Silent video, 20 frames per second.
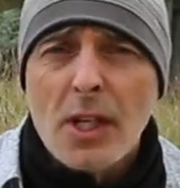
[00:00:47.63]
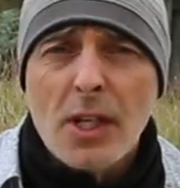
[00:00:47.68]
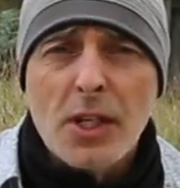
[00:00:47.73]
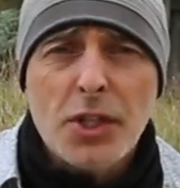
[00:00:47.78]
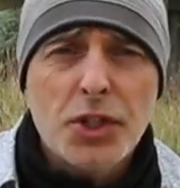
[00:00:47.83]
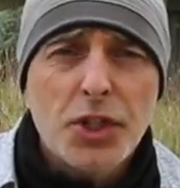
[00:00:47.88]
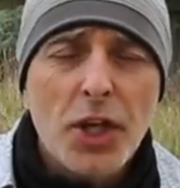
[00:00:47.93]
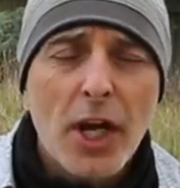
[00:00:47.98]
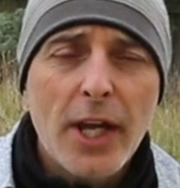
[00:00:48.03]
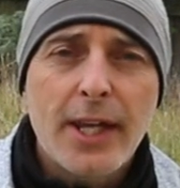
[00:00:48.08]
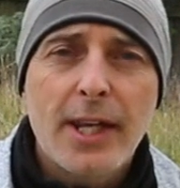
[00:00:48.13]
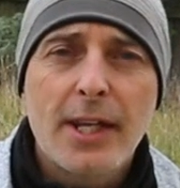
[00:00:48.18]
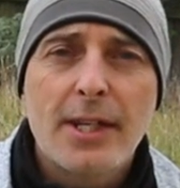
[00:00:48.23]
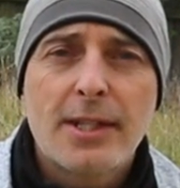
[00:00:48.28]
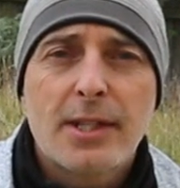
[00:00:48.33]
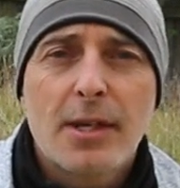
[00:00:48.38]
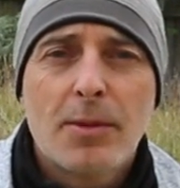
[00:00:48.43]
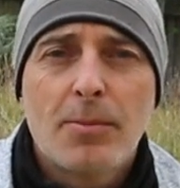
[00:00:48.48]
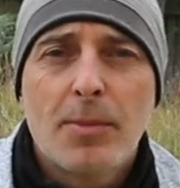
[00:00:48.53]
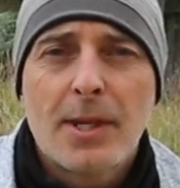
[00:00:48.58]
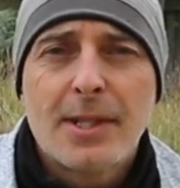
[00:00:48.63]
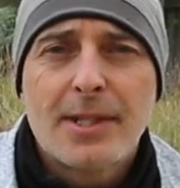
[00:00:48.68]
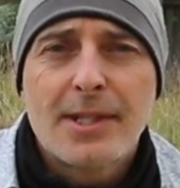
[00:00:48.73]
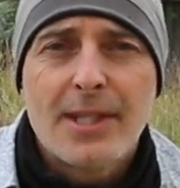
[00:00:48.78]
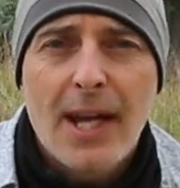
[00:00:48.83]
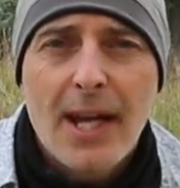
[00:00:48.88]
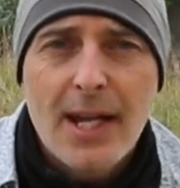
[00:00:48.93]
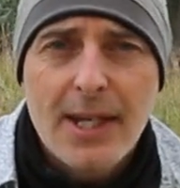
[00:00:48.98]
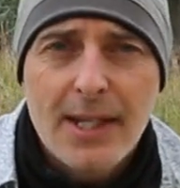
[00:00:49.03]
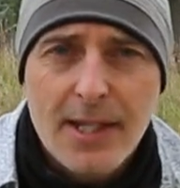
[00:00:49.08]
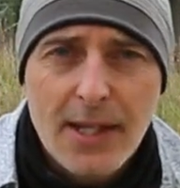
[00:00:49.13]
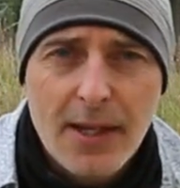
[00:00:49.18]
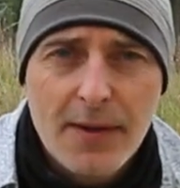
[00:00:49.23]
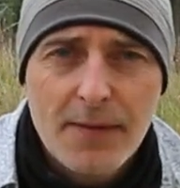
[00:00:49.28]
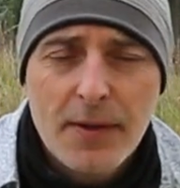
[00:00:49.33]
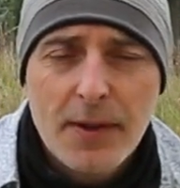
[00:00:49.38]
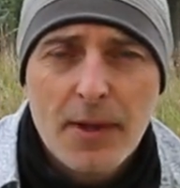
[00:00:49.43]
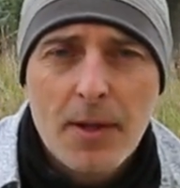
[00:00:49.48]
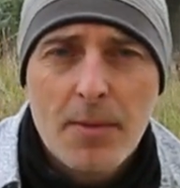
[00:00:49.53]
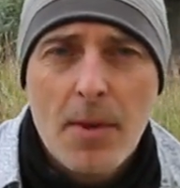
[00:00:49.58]
shaking someone's hand,
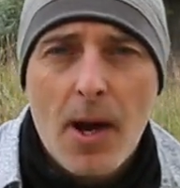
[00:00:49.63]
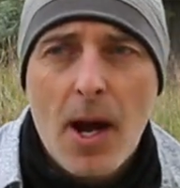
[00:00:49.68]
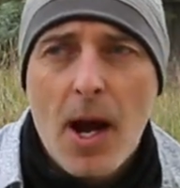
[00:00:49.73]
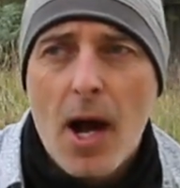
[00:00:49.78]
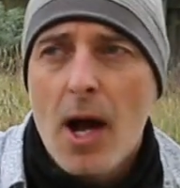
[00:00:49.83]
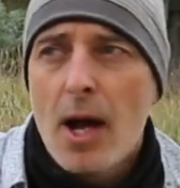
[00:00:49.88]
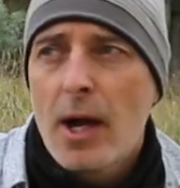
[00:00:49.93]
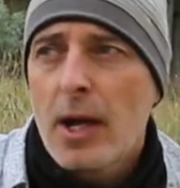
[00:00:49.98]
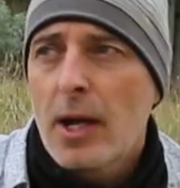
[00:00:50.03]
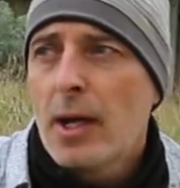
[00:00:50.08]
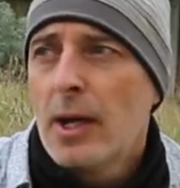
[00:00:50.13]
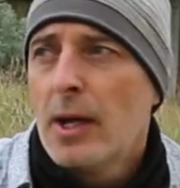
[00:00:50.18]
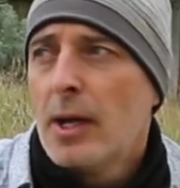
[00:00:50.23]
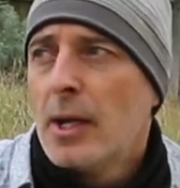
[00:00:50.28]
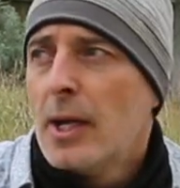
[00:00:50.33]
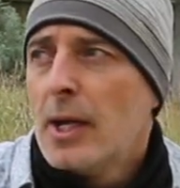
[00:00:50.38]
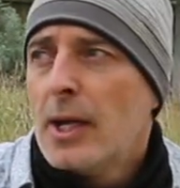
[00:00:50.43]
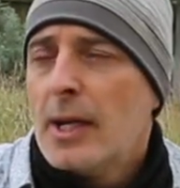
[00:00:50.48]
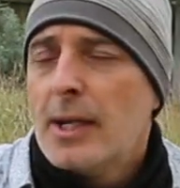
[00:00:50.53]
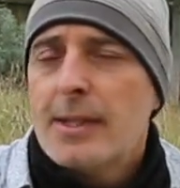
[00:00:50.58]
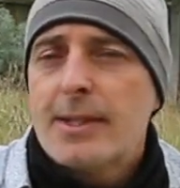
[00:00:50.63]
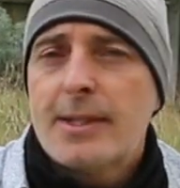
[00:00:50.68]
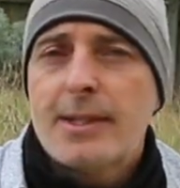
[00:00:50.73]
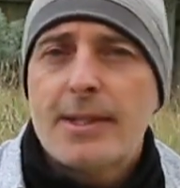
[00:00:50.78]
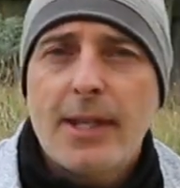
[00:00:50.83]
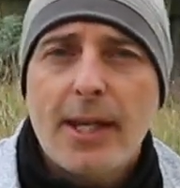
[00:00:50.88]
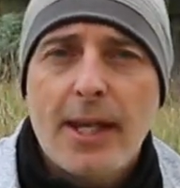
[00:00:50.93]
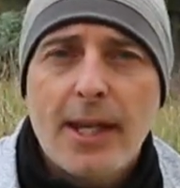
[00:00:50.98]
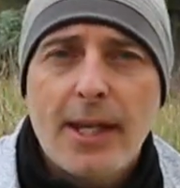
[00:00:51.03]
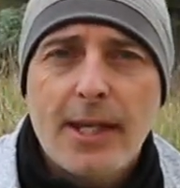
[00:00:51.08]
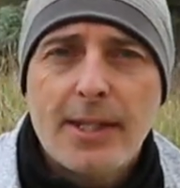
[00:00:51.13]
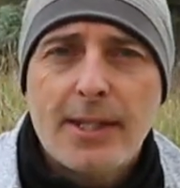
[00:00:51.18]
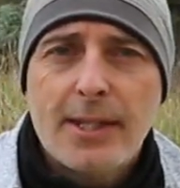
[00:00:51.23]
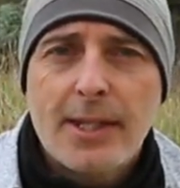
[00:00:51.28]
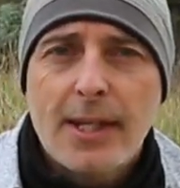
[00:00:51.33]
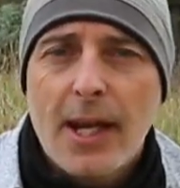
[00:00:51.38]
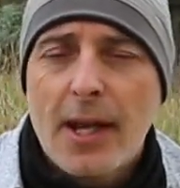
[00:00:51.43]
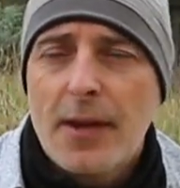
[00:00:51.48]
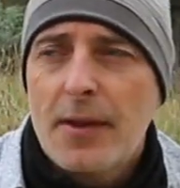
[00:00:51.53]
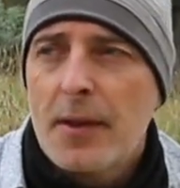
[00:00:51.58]
giving them a hug, singing
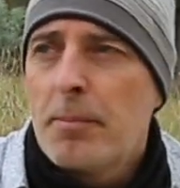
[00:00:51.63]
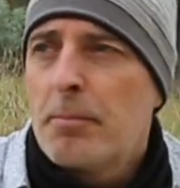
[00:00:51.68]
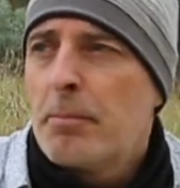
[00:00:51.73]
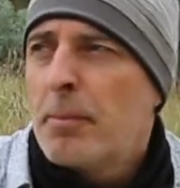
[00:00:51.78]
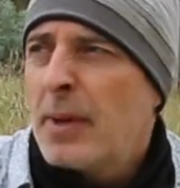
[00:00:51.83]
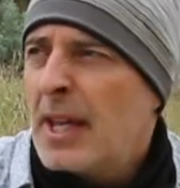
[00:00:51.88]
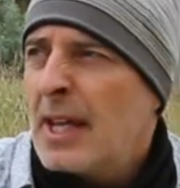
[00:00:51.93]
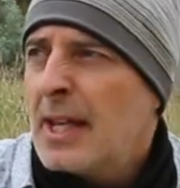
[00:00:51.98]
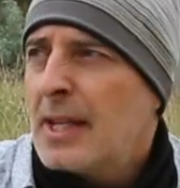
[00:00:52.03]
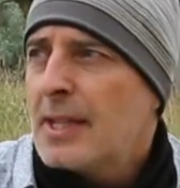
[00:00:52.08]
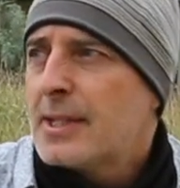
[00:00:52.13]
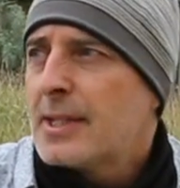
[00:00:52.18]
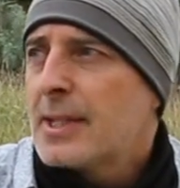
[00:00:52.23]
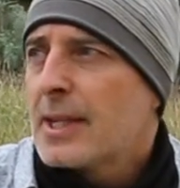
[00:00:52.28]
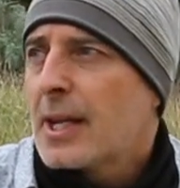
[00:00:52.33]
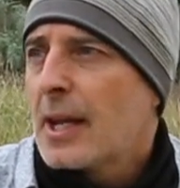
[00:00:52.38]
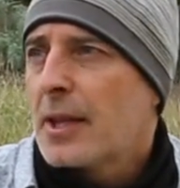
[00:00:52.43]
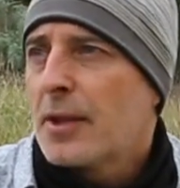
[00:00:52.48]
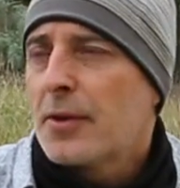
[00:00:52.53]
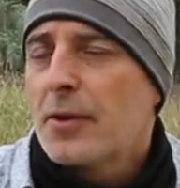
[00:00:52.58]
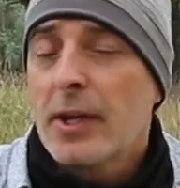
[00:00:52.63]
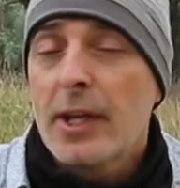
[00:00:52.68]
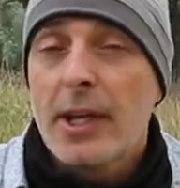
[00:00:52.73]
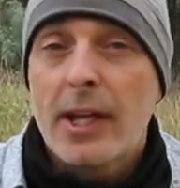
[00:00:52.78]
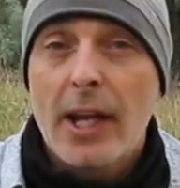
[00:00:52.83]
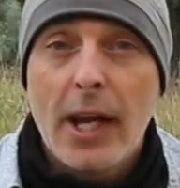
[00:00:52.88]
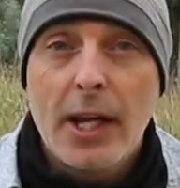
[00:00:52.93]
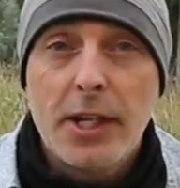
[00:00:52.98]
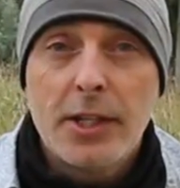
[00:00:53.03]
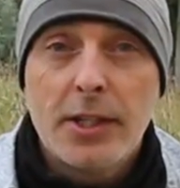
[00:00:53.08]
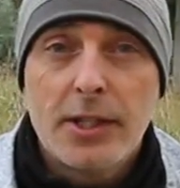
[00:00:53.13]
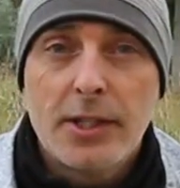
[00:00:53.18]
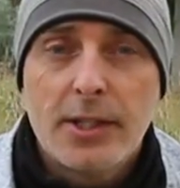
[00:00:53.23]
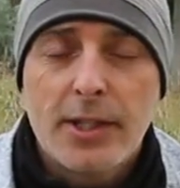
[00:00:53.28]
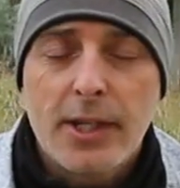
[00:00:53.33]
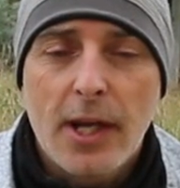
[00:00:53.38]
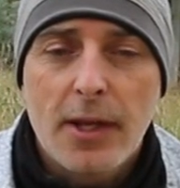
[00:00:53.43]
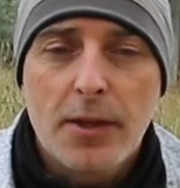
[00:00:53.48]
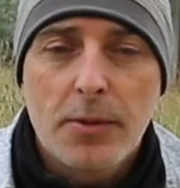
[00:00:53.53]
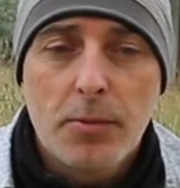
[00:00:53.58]
together, being together, engaging
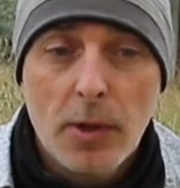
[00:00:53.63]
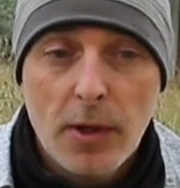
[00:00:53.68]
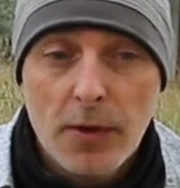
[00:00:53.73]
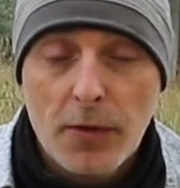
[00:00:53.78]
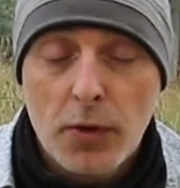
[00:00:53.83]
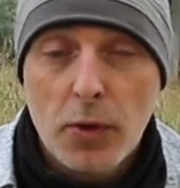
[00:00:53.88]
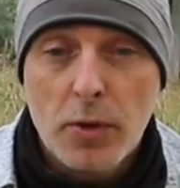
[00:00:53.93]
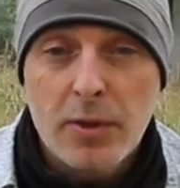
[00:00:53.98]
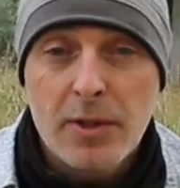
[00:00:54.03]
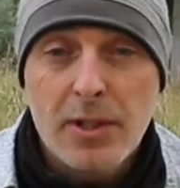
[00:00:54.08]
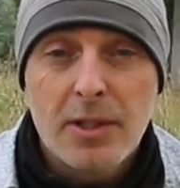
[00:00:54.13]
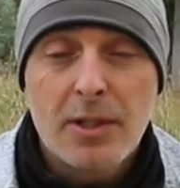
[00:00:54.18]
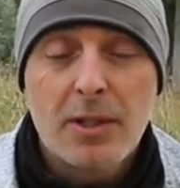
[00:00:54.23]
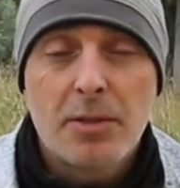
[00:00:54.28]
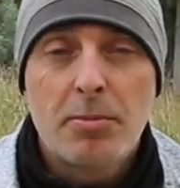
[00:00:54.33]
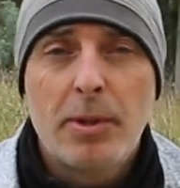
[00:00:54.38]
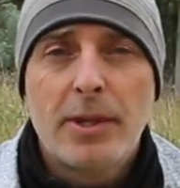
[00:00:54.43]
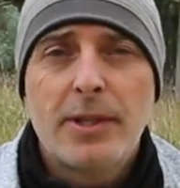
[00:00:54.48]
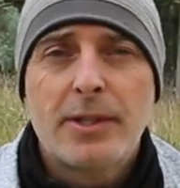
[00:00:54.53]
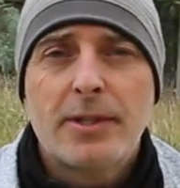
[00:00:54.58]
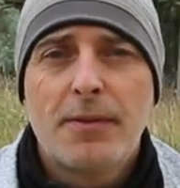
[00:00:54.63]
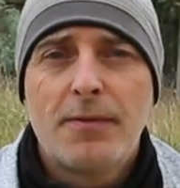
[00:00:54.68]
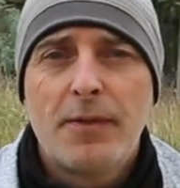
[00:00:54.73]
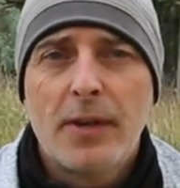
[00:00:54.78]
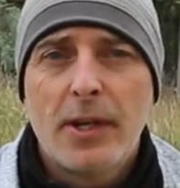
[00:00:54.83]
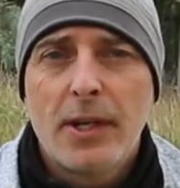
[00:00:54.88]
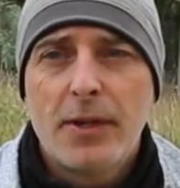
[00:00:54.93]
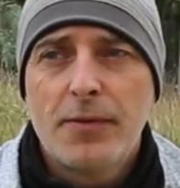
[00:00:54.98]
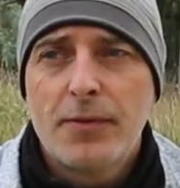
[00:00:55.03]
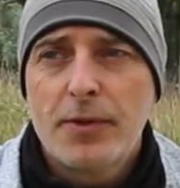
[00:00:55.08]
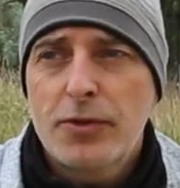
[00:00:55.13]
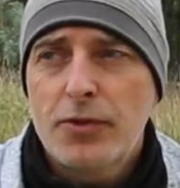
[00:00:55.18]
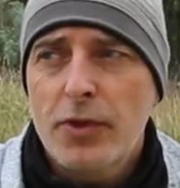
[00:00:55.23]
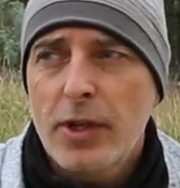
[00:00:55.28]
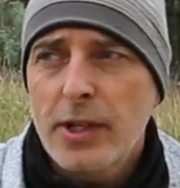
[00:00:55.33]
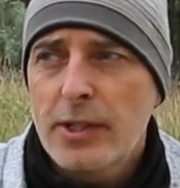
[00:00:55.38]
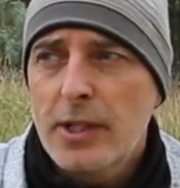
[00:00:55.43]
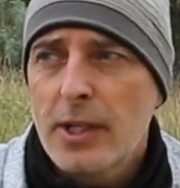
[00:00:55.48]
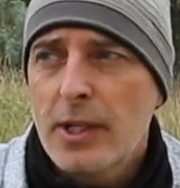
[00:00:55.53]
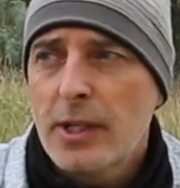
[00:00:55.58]
together. Well, of course, this has been severely
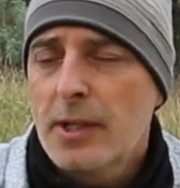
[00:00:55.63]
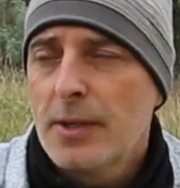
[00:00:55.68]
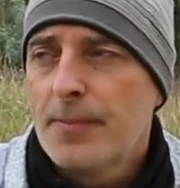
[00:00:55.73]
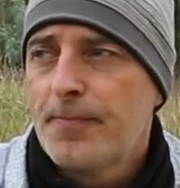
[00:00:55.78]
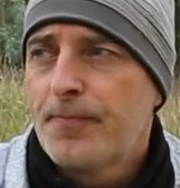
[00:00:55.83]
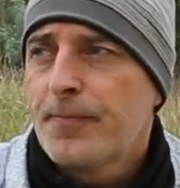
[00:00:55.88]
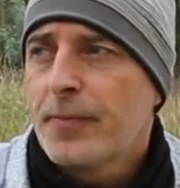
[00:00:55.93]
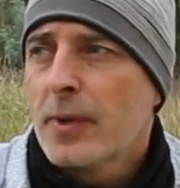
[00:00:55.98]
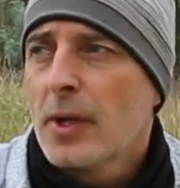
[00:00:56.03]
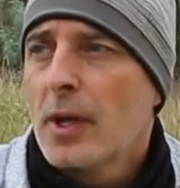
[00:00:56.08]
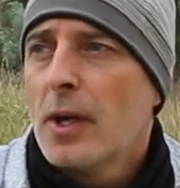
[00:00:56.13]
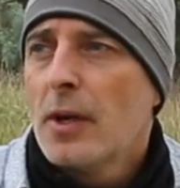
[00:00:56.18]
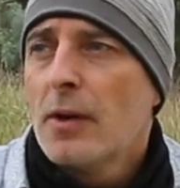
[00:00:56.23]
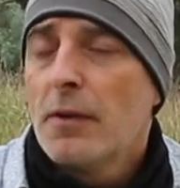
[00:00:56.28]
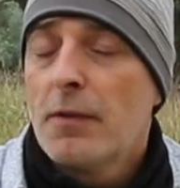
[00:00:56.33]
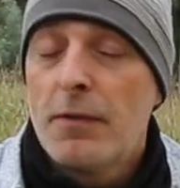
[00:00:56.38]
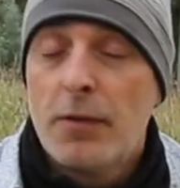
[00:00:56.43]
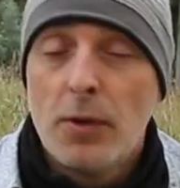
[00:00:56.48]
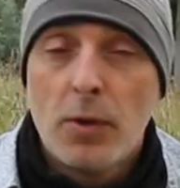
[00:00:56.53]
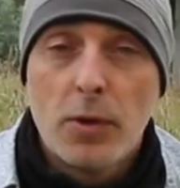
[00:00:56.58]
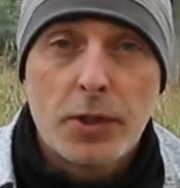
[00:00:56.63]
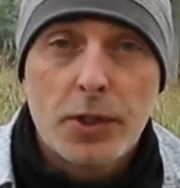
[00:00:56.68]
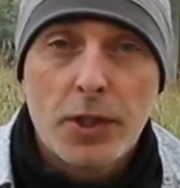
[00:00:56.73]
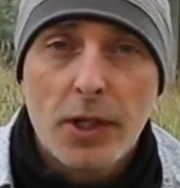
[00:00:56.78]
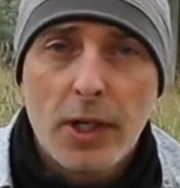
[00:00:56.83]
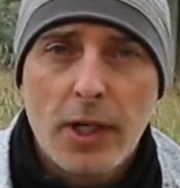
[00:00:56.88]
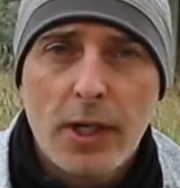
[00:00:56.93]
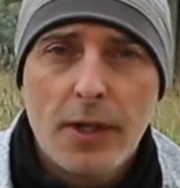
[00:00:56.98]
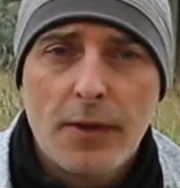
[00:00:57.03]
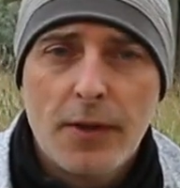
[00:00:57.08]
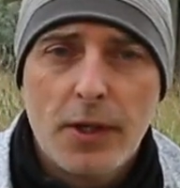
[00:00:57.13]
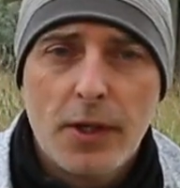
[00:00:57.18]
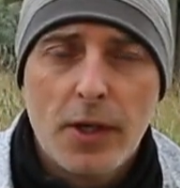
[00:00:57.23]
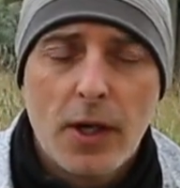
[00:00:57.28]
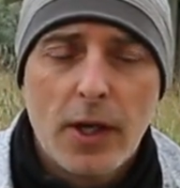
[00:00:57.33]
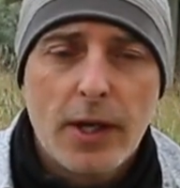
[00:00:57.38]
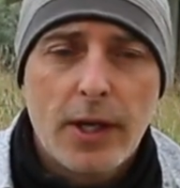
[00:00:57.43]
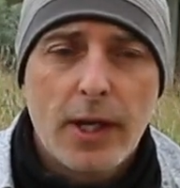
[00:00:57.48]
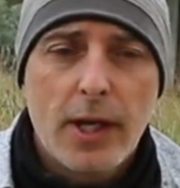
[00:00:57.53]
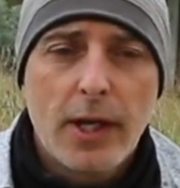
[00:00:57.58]
restricted. Fortunately, in the
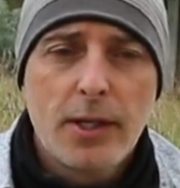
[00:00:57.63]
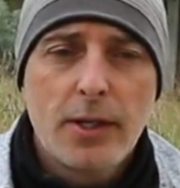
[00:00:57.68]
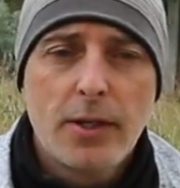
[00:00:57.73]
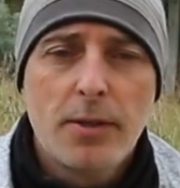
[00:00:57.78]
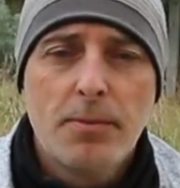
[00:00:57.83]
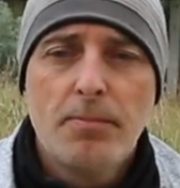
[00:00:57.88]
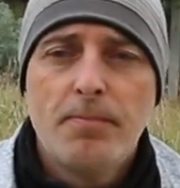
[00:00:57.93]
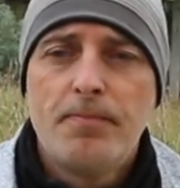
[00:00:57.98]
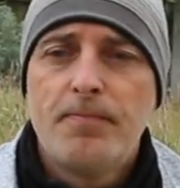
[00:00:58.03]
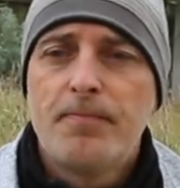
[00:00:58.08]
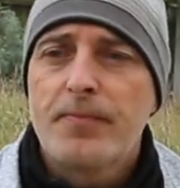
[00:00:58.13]
United Kingdom,